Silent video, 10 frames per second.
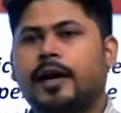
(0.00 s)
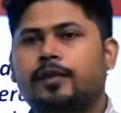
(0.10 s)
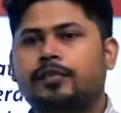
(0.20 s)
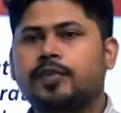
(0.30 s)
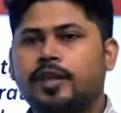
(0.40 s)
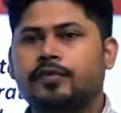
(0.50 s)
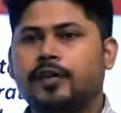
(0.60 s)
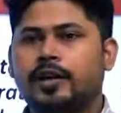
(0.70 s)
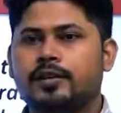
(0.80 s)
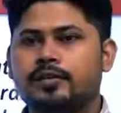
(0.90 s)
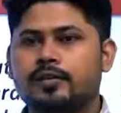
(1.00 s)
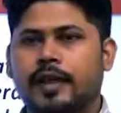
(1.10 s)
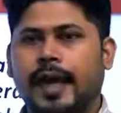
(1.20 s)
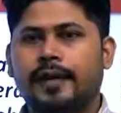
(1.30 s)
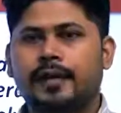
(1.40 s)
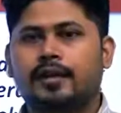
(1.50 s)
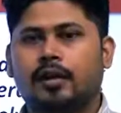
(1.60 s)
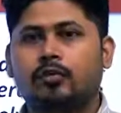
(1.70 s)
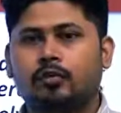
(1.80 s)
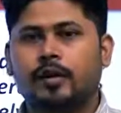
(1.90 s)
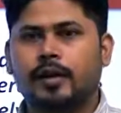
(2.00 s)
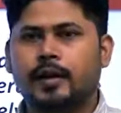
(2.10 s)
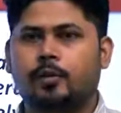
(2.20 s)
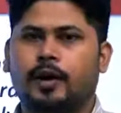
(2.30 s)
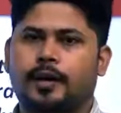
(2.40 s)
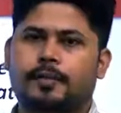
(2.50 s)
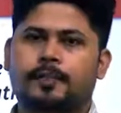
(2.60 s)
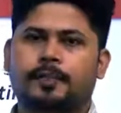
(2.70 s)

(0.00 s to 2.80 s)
kind of certifications an aircraft would require.